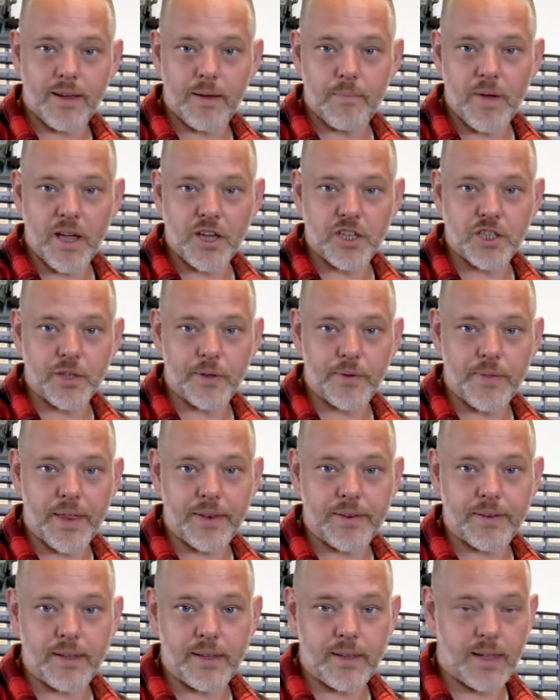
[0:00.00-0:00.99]
and make sure
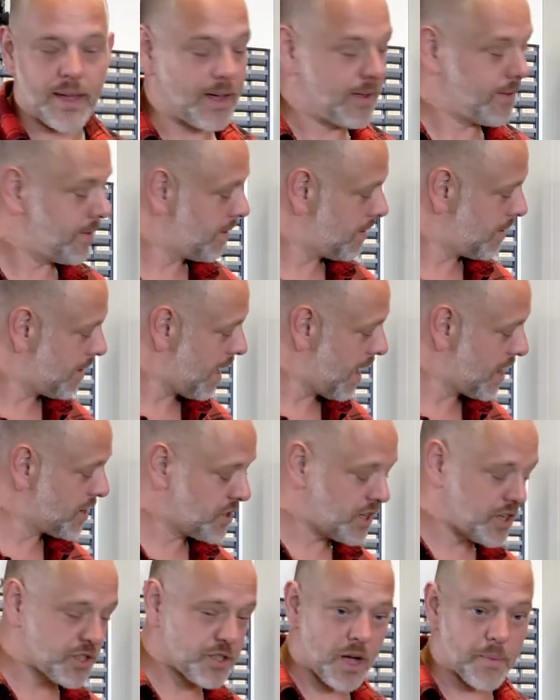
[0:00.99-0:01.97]
that the uh,
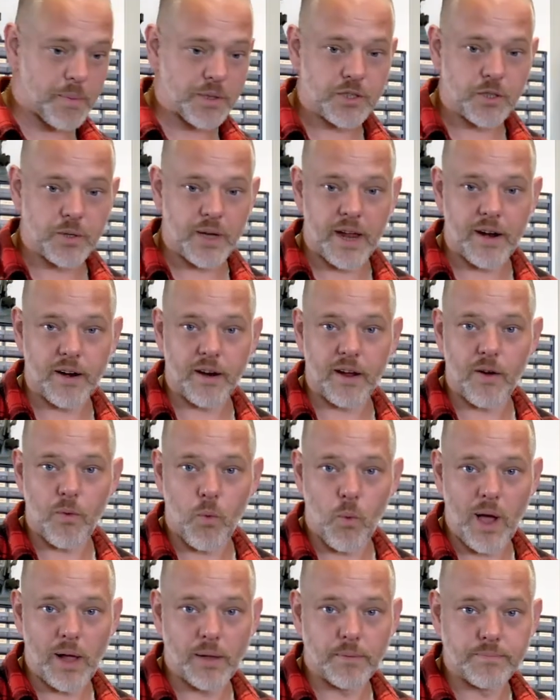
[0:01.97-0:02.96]
engine is coming together
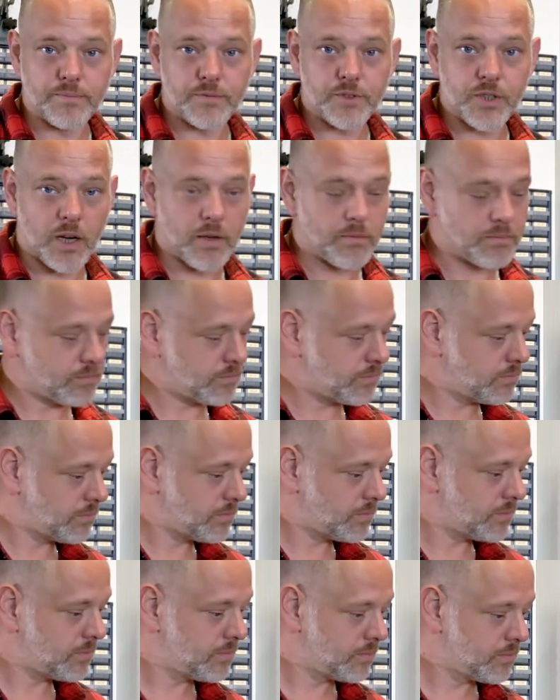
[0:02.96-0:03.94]
well. So
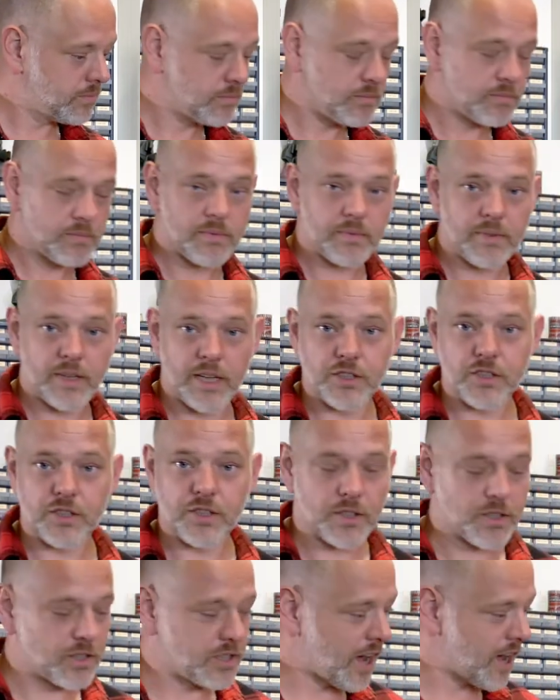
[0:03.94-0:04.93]

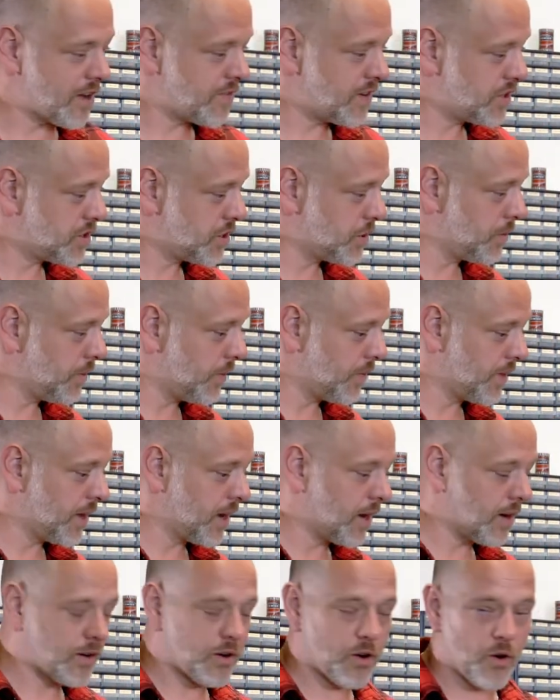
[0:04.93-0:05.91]
let's dive into
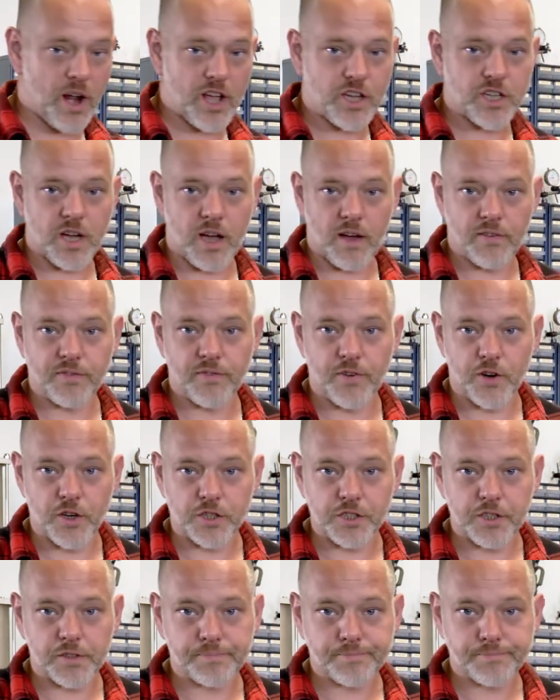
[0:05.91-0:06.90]
the crankshaft
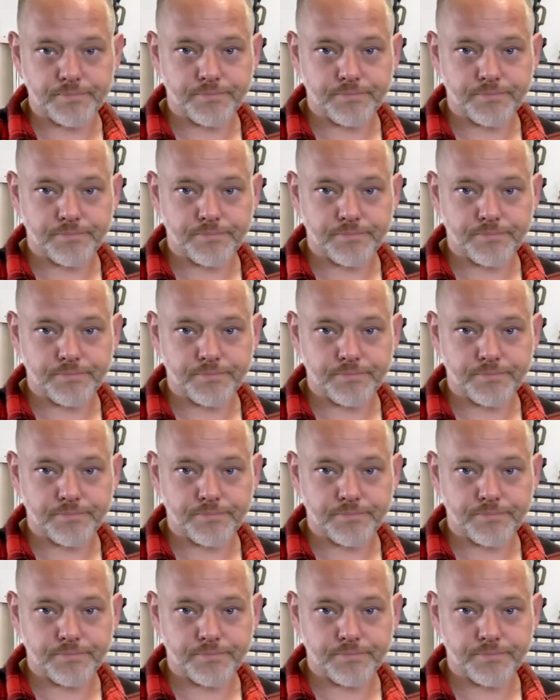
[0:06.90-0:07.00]
first.